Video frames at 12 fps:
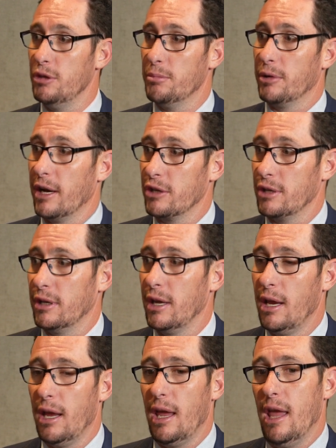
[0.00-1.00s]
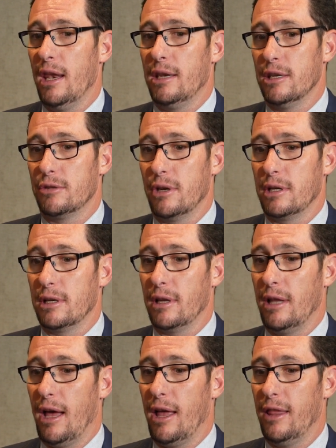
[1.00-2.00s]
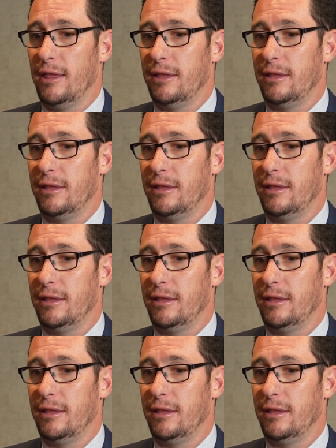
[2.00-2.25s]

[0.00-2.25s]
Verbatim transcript: to production in a district uh,